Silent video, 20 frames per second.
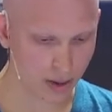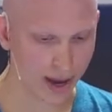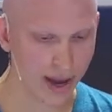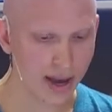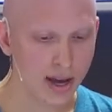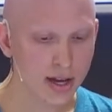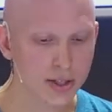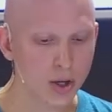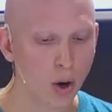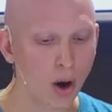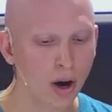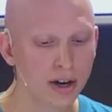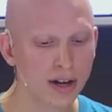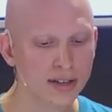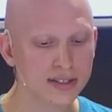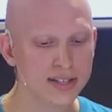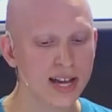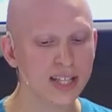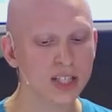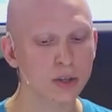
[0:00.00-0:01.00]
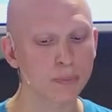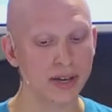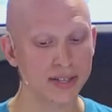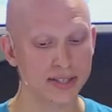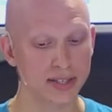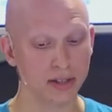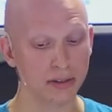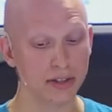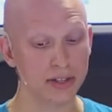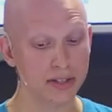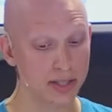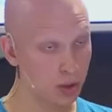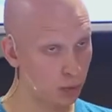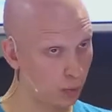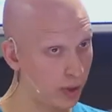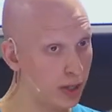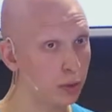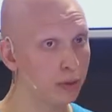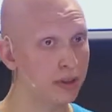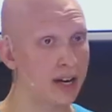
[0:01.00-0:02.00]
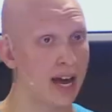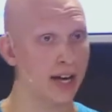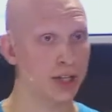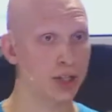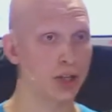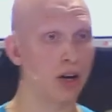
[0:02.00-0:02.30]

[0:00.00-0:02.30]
OK, so r.desc, basically, this is ReQL in